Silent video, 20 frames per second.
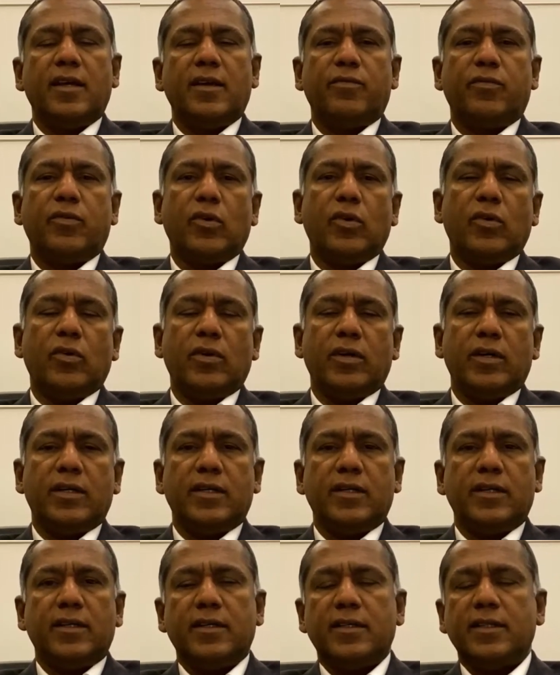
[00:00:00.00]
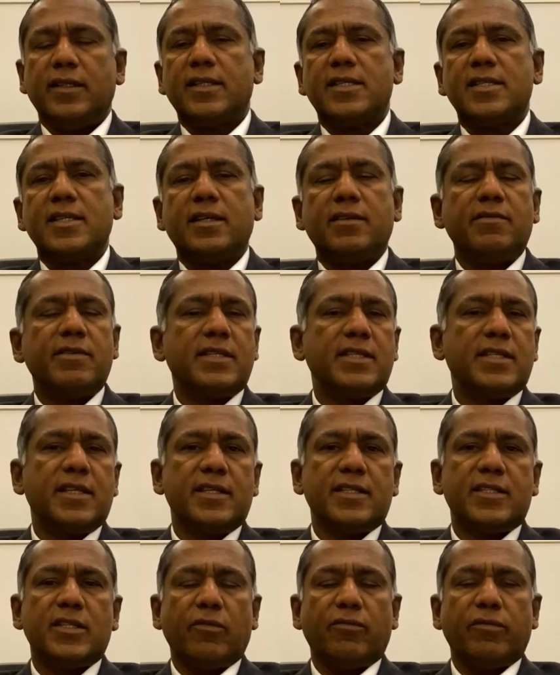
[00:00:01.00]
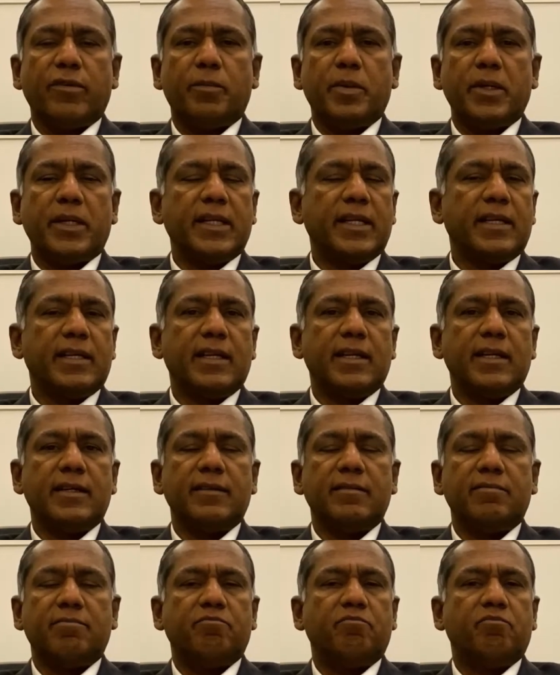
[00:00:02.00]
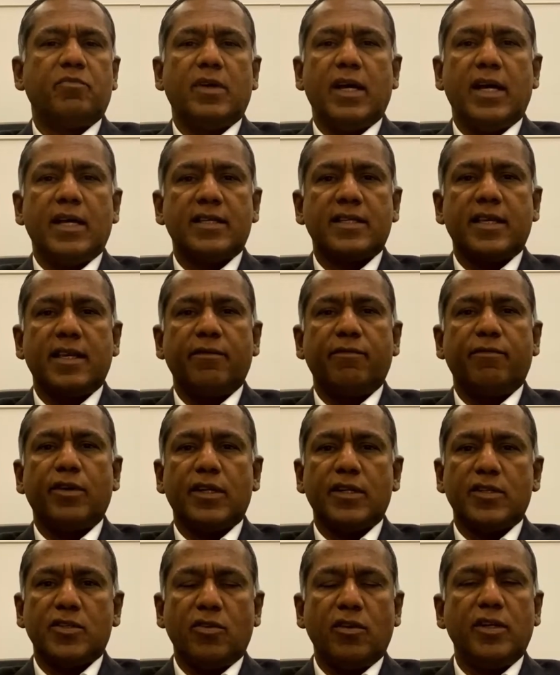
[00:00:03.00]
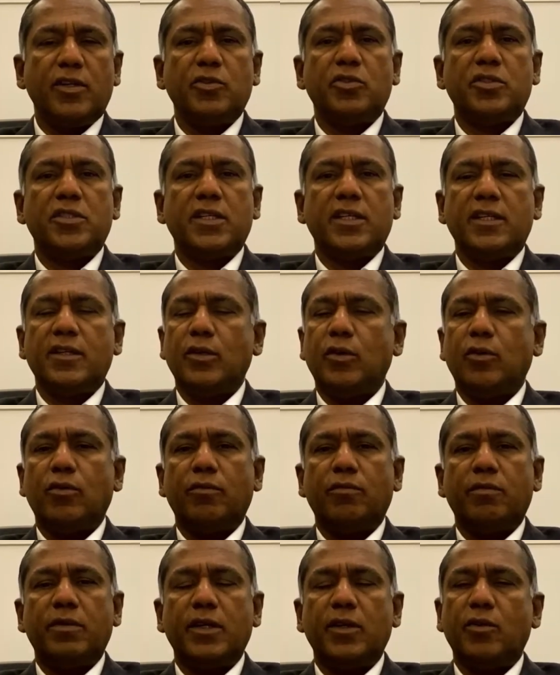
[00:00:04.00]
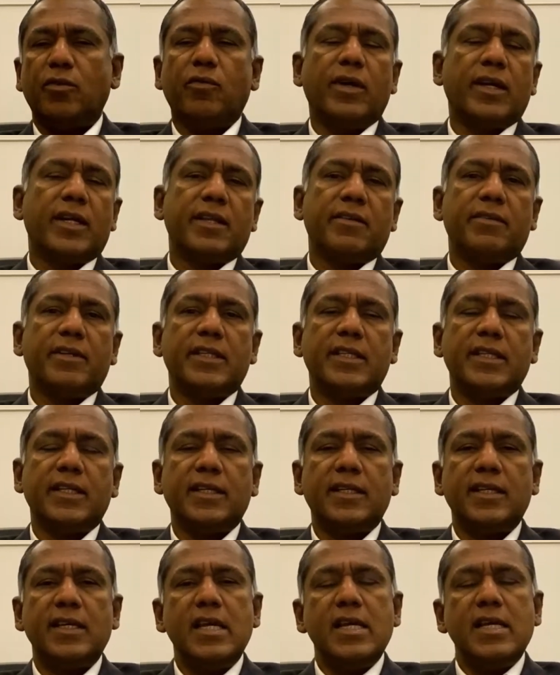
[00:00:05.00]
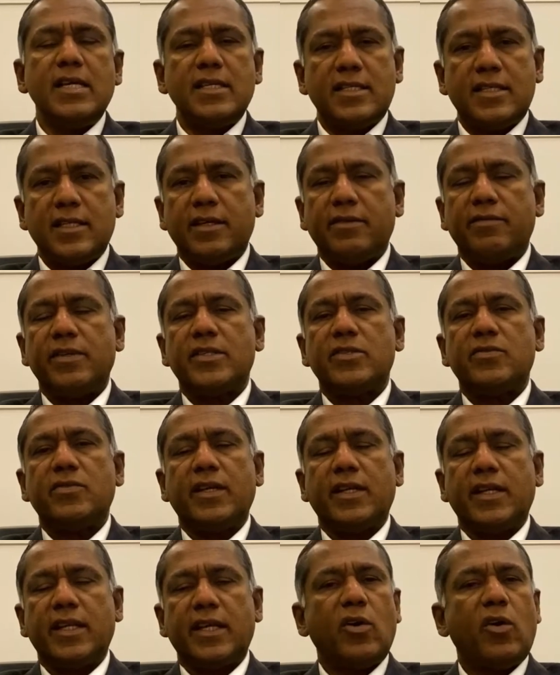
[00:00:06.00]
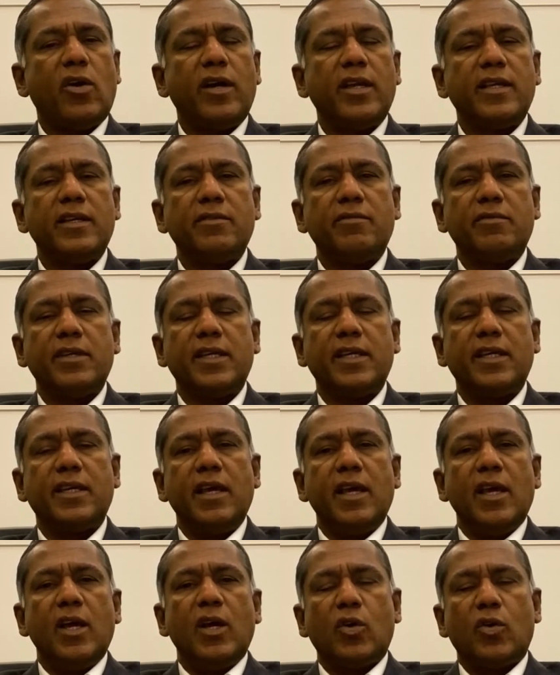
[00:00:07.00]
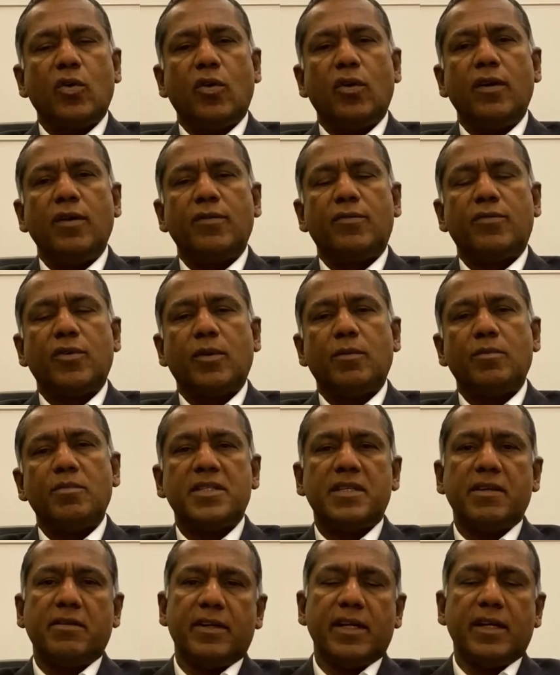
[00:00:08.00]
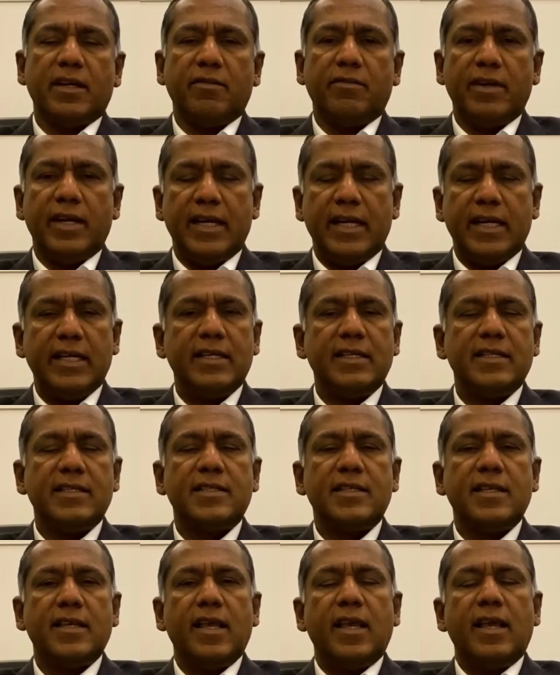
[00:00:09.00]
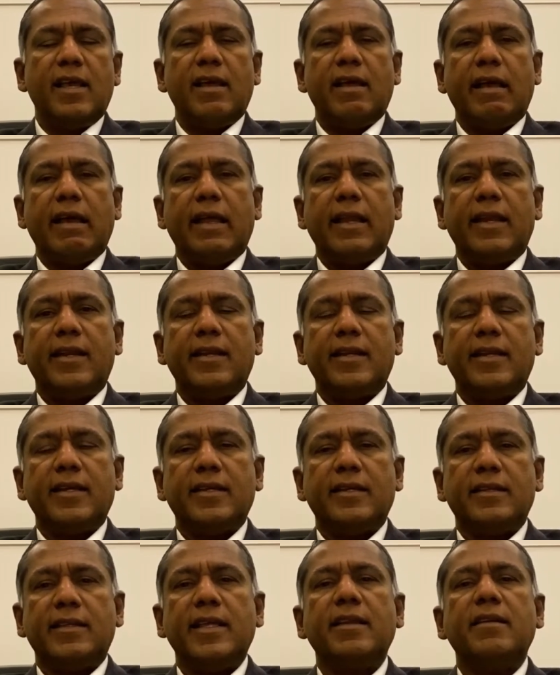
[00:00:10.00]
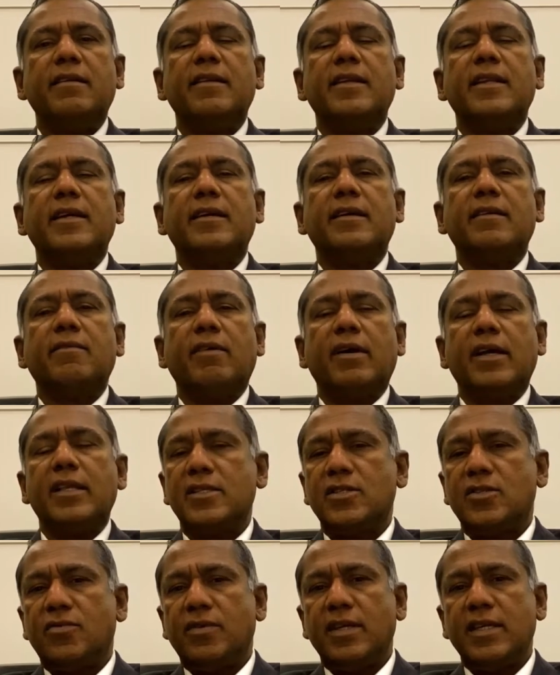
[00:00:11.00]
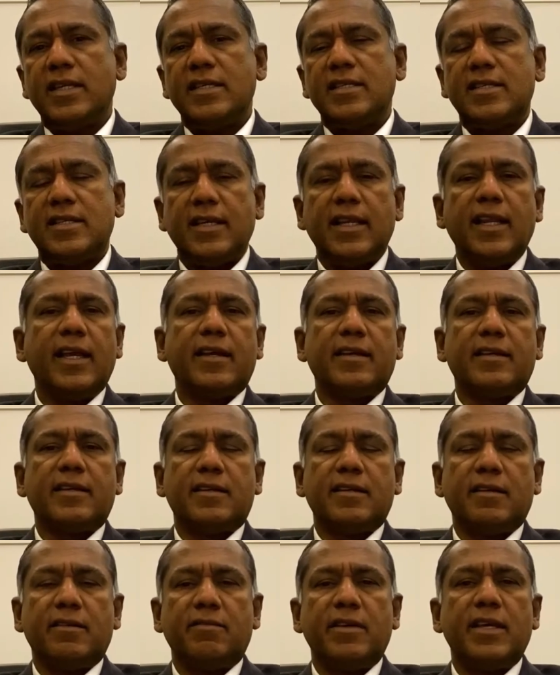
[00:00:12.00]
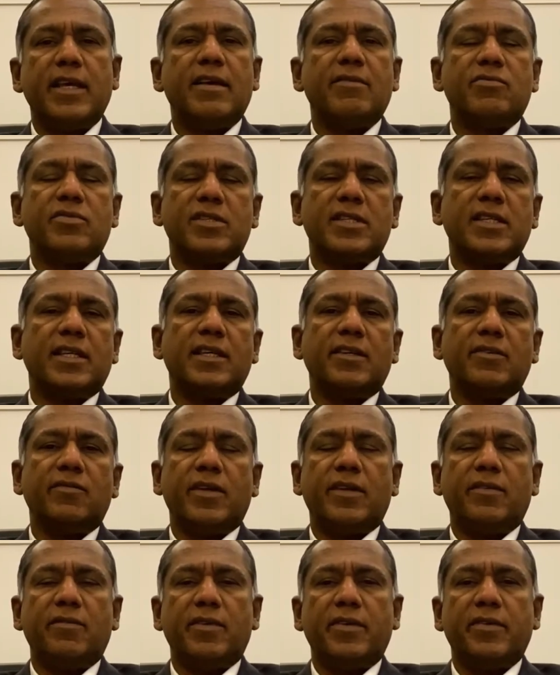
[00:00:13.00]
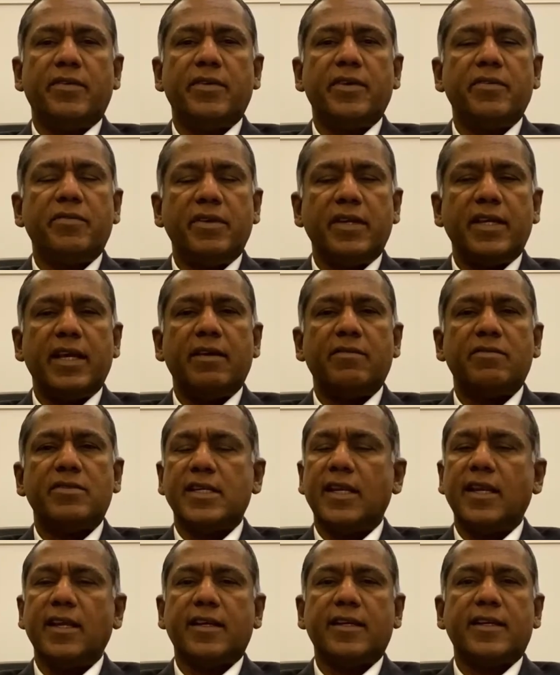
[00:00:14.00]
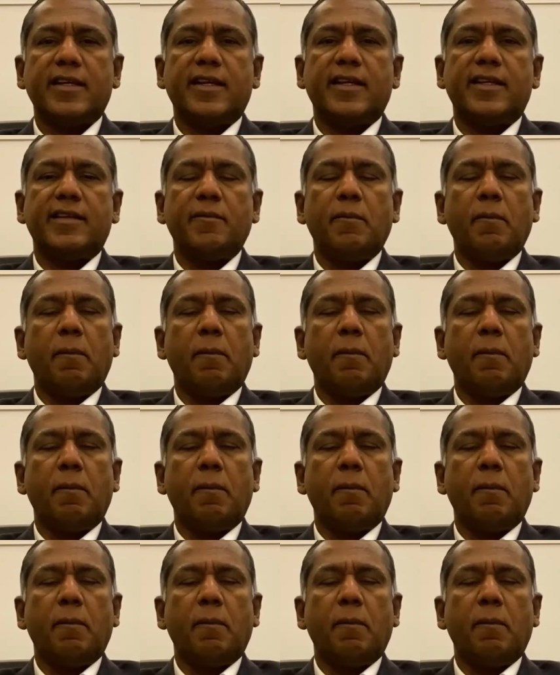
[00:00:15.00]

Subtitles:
for the services of a particular, asking for a solution or whatever the service we require, we call from several vendors. And then once we select, we have seen whenever we have selected